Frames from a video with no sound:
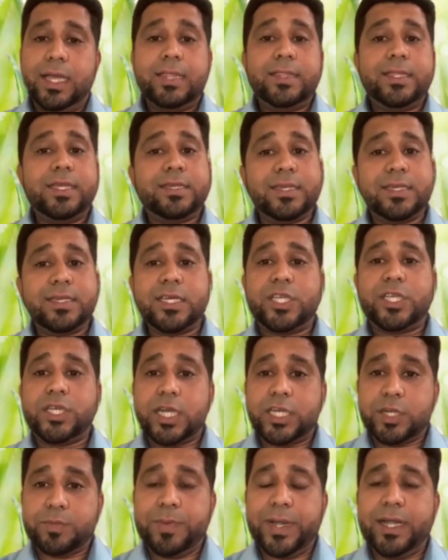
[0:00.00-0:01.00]
This is a
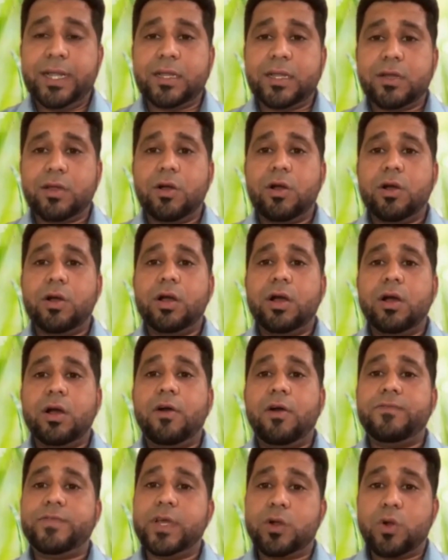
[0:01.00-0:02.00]
judgment
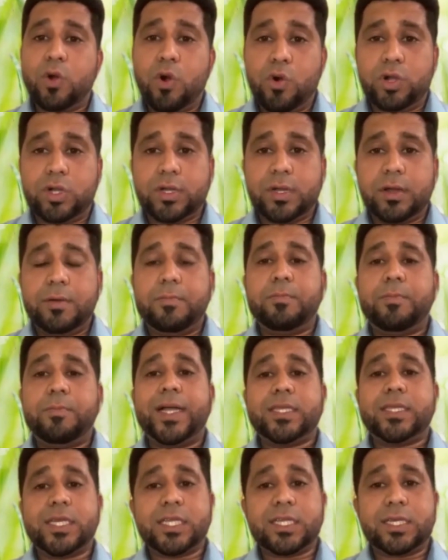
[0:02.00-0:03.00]
of the court by
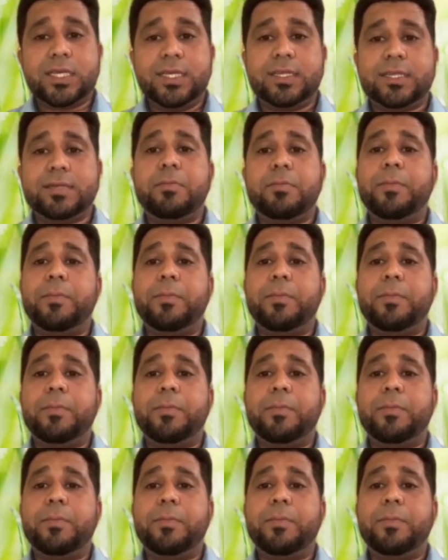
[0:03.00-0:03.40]
Justice